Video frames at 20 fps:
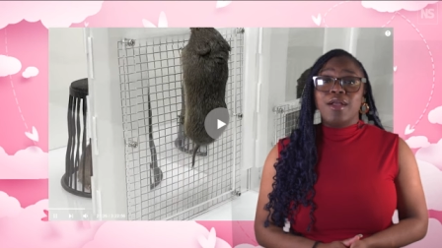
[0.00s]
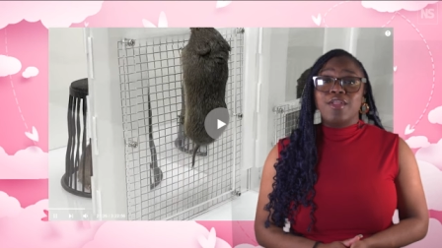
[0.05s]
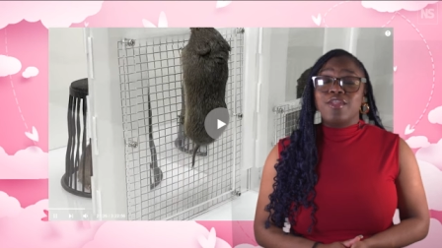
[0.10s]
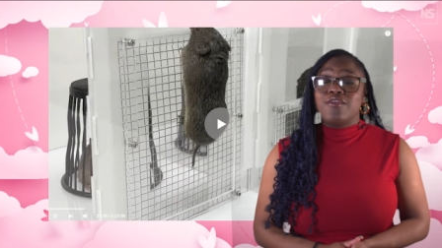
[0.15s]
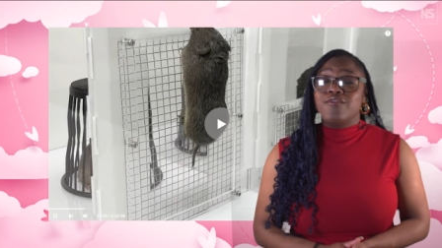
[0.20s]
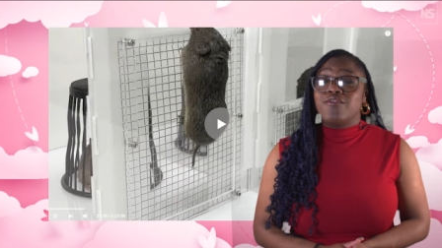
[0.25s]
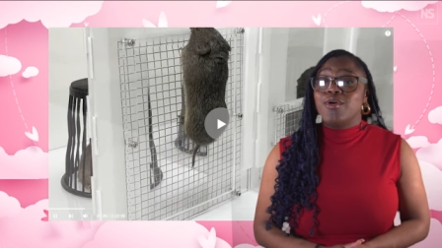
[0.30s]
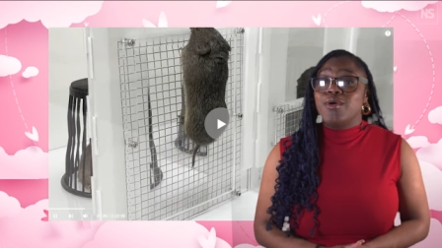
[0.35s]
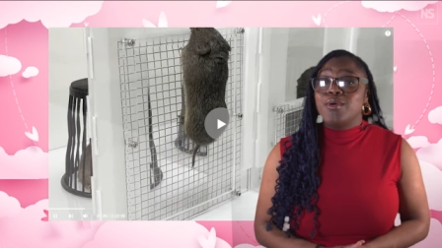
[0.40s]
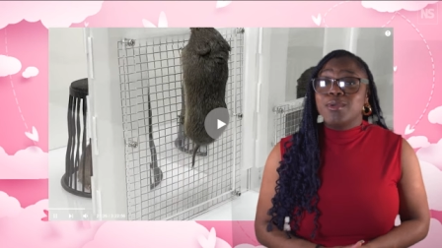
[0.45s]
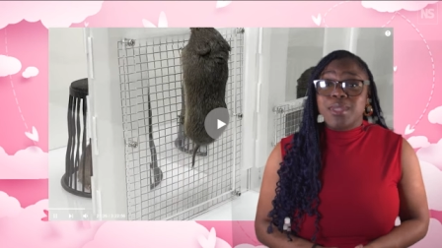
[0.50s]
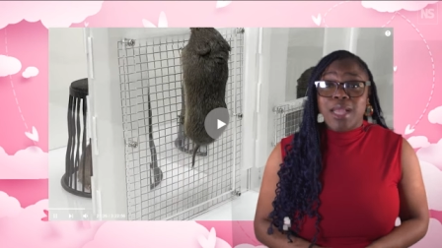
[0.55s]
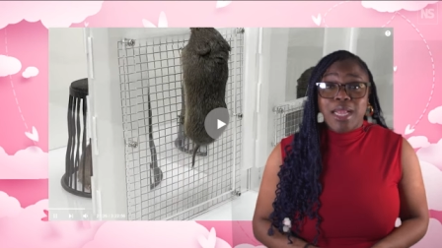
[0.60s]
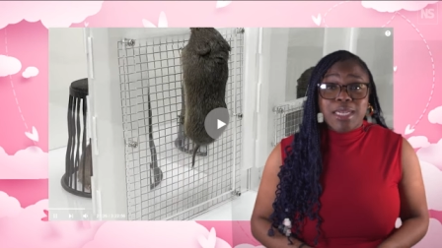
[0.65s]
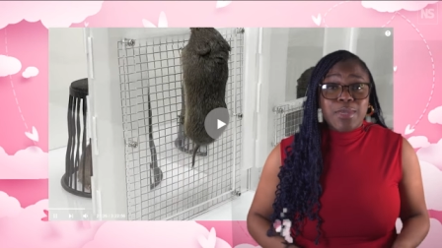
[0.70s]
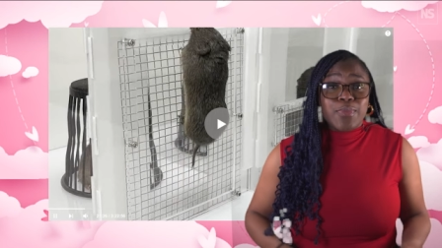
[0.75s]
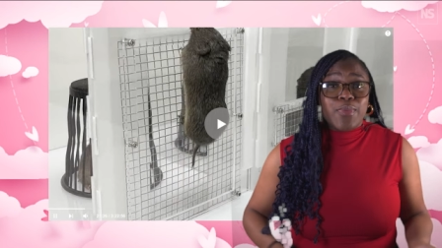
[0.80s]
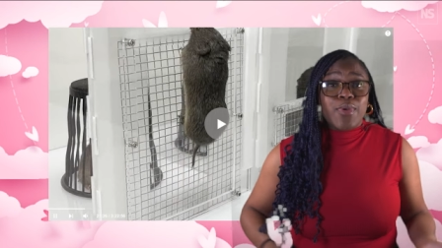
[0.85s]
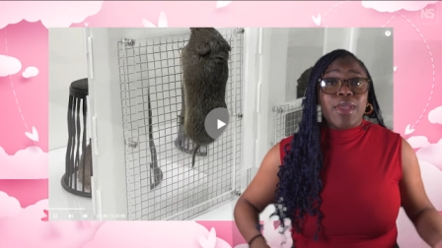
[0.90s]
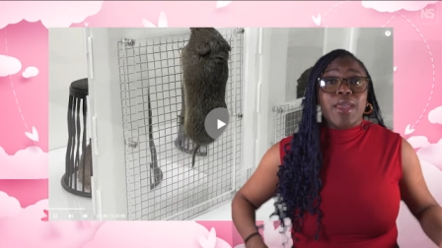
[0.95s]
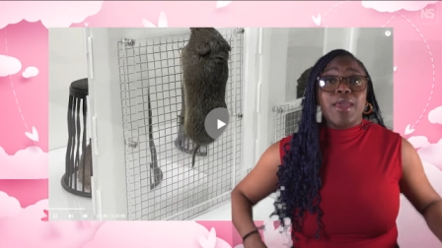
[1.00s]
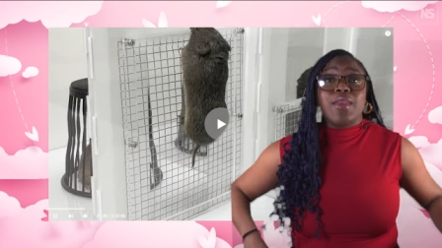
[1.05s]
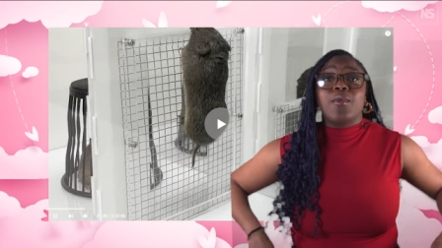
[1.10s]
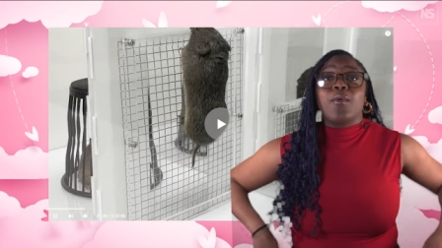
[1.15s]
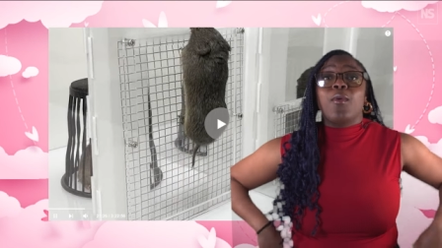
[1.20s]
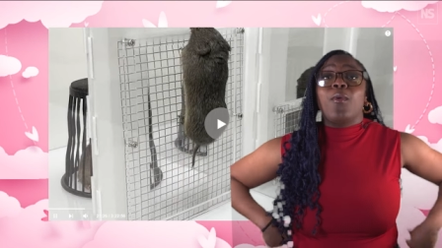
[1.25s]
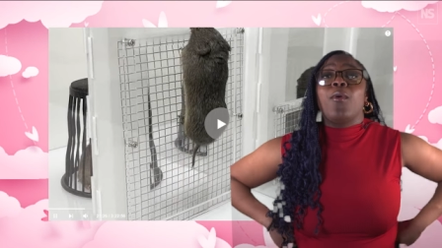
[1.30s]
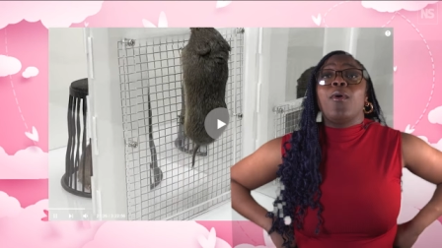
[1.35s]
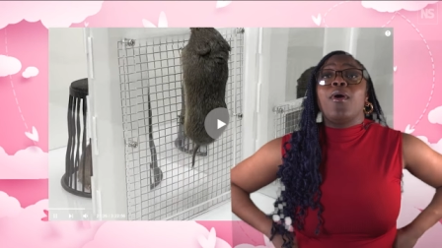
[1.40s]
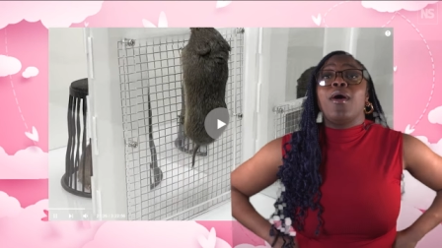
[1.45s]
The voles had to put in
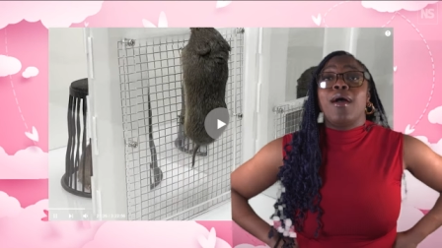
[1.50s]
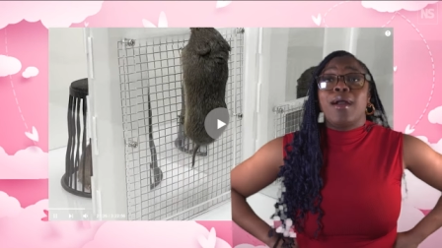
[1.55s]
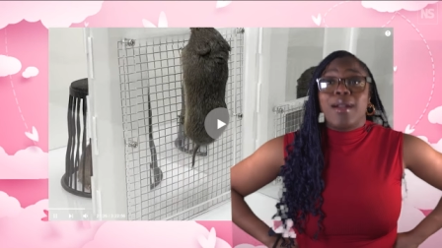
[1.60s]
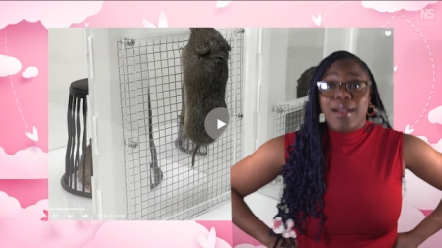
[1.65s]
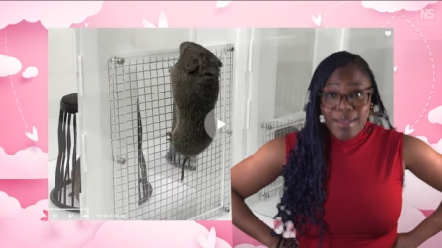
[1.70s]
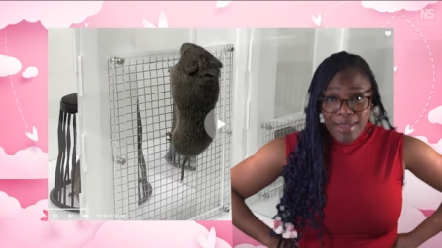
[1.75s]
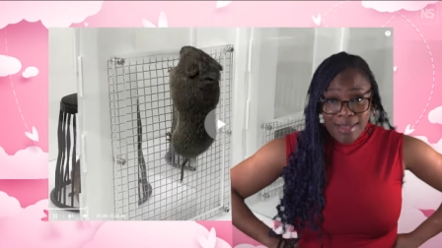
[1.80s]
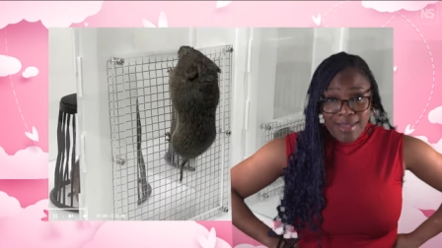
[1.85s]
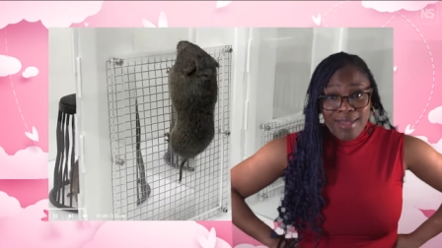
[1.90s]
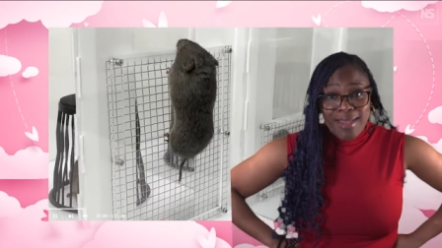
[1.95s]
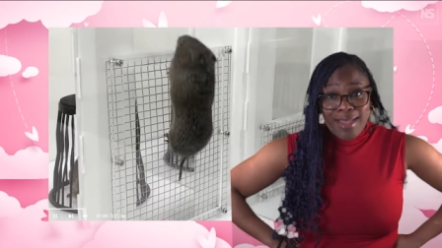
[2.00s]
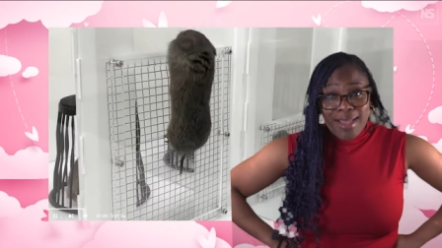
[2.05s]
work